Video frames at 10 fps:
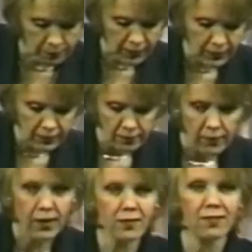made it,
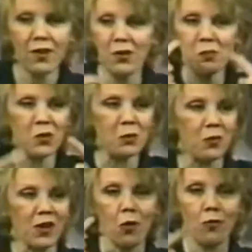and started
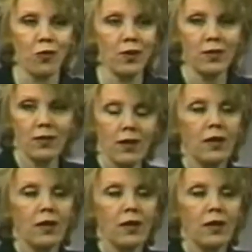murmuring over it.